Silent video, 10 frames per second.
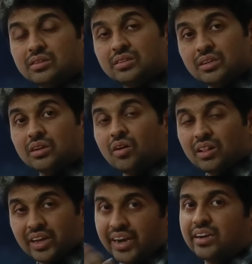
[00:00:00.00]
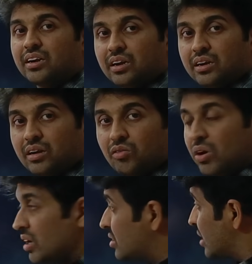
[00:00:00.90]
sit in all the 8 tetrahedral
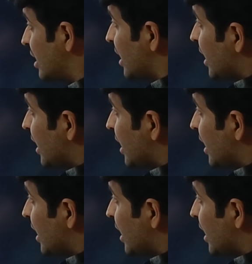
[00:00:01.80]
voids.